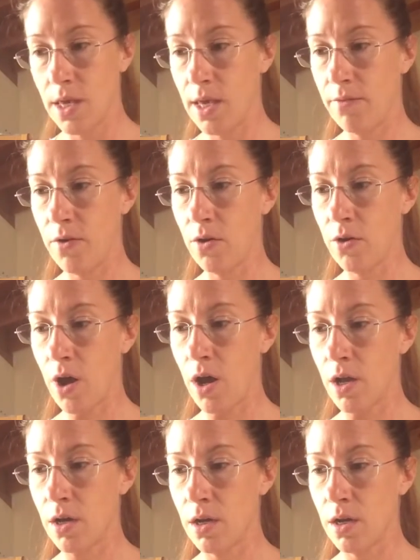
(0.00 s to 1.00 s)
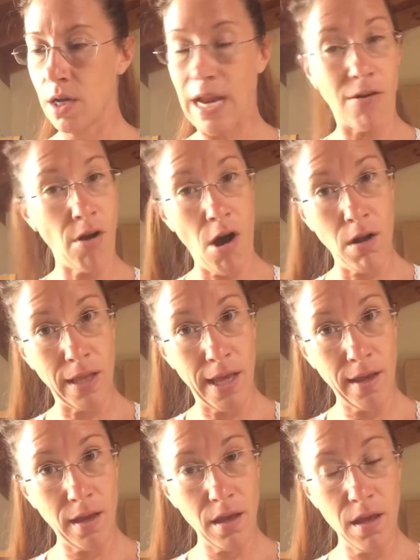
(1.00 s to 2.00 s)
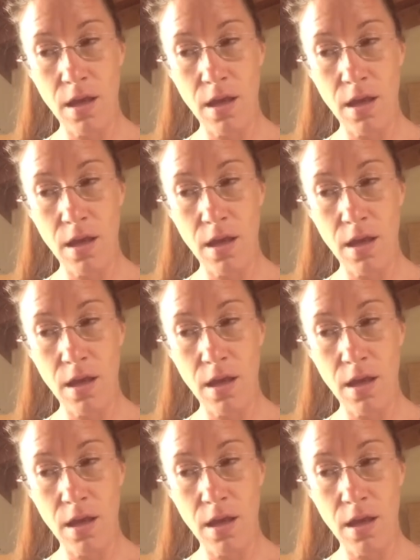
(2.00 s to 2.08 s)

if you're not an alcoholic,